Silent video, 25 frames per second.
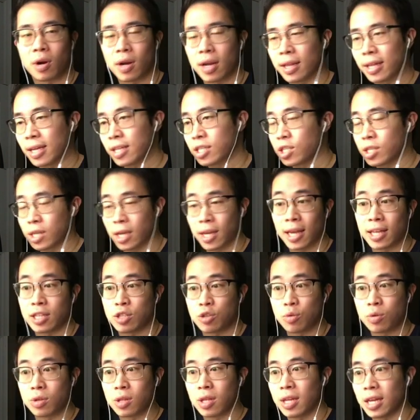And that's again
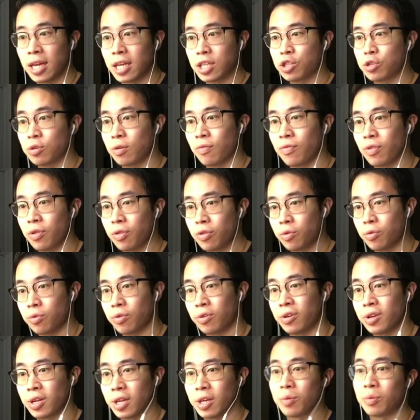due to the nature of the
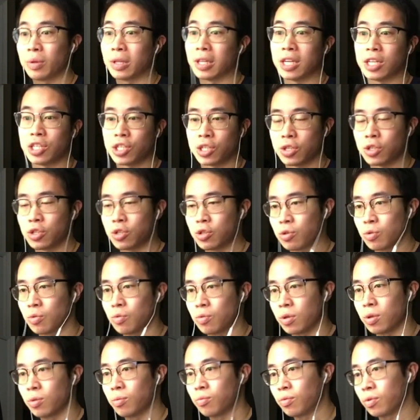third in relation to
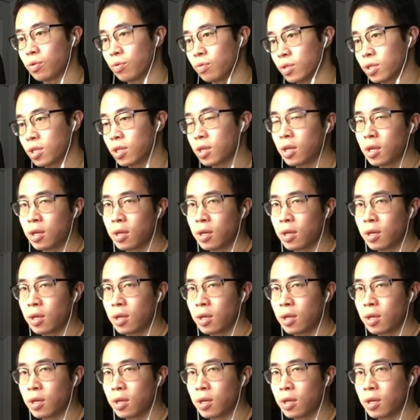the root.